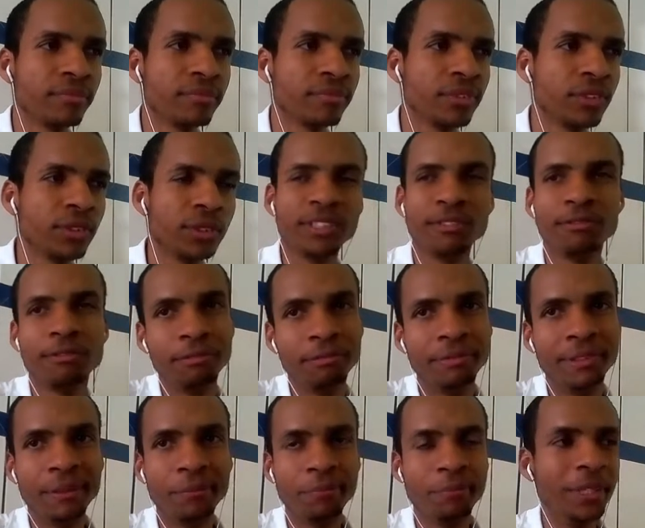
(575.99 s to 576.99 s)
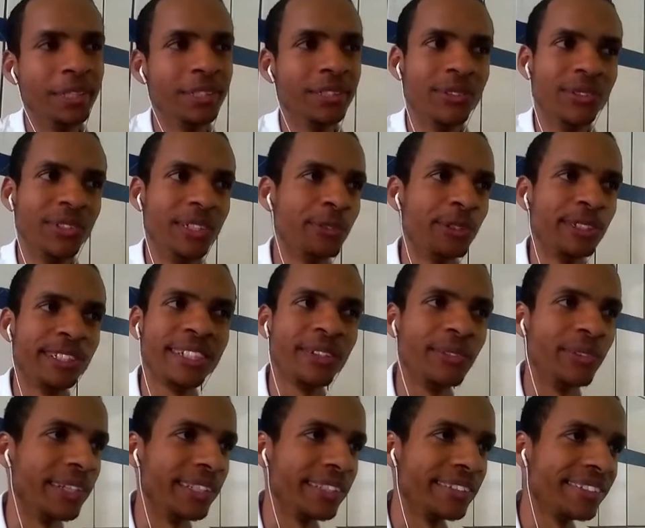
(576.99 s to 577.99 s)
So it makes no difference, I'll
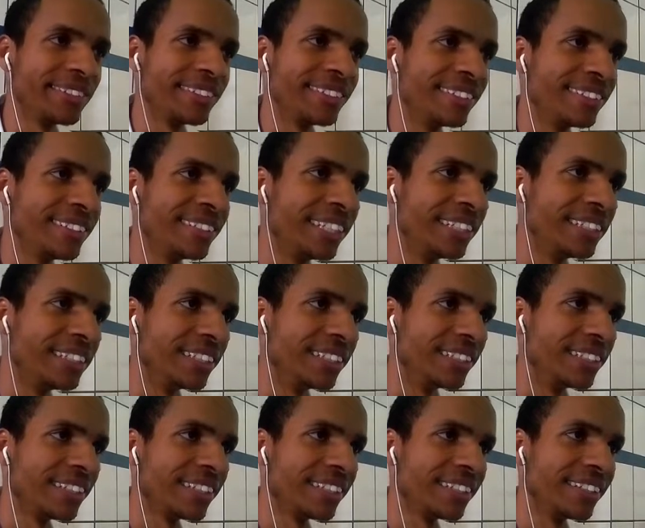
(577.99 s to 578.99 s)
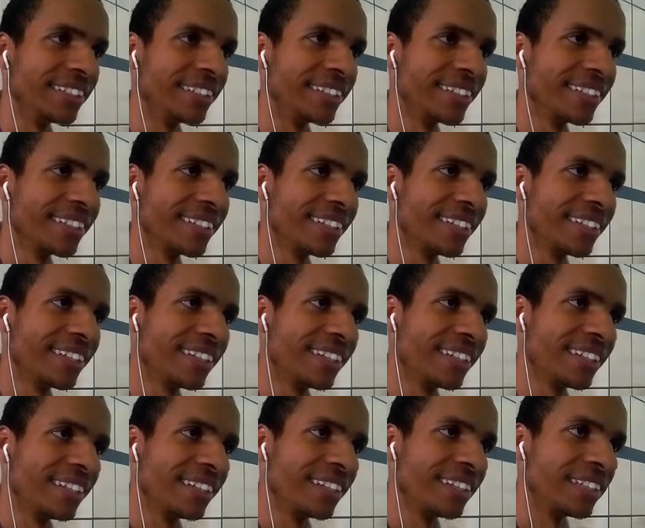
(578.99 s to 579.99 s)
not change it.
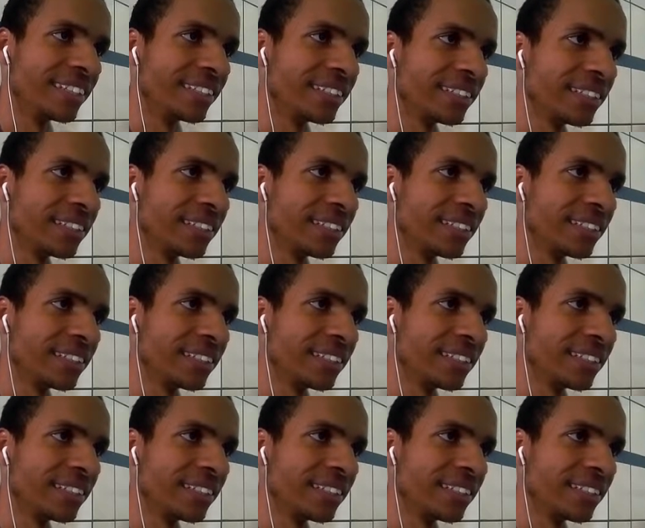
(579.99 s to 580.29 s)
Yes.